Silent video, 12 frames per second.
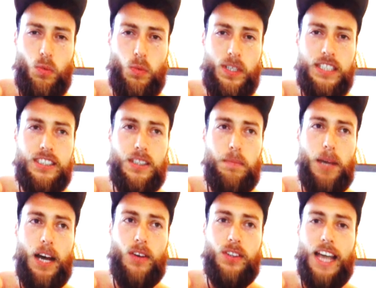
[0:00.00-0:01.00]
weeds
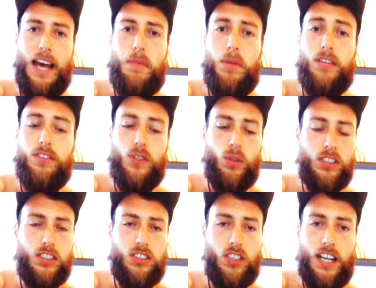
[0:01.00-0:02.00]
about that, but if you were
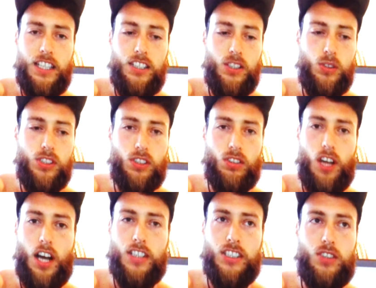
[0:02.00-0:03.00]
to try to use your
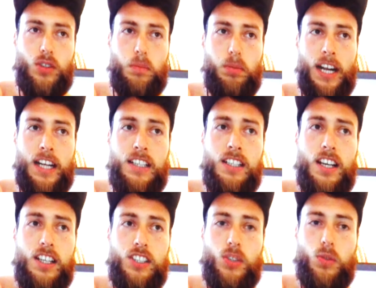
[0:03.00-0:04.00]
logical brain,
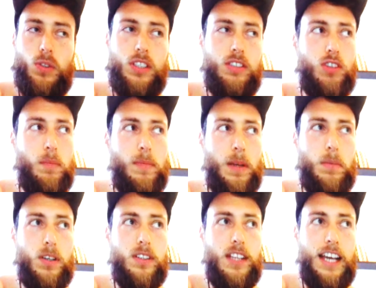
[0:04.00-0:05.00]
you would
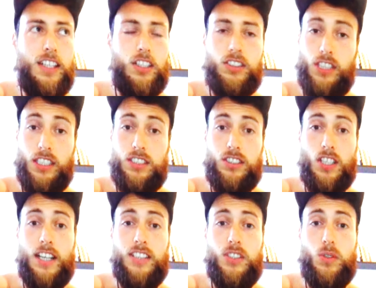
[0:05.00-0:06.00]
remember that you're just
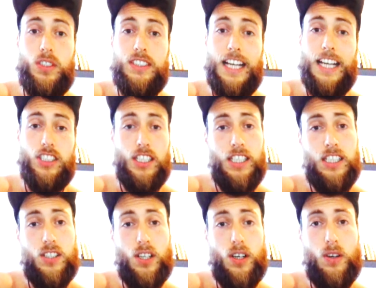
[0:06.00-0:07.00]
trying to attach
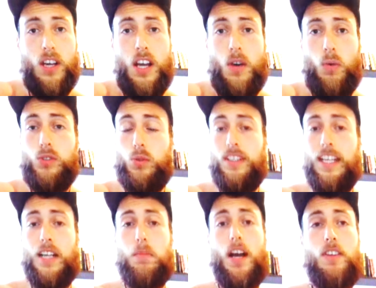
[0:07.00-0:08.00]
ito, which would
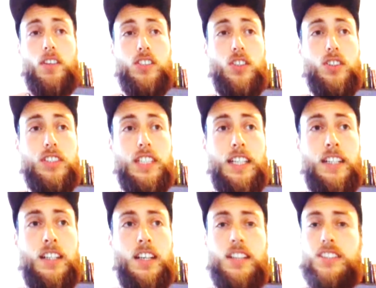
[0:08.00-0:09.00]
thereby result
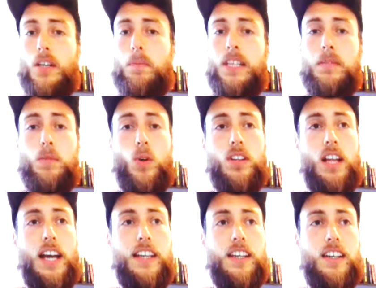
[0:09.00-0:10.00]
in something more like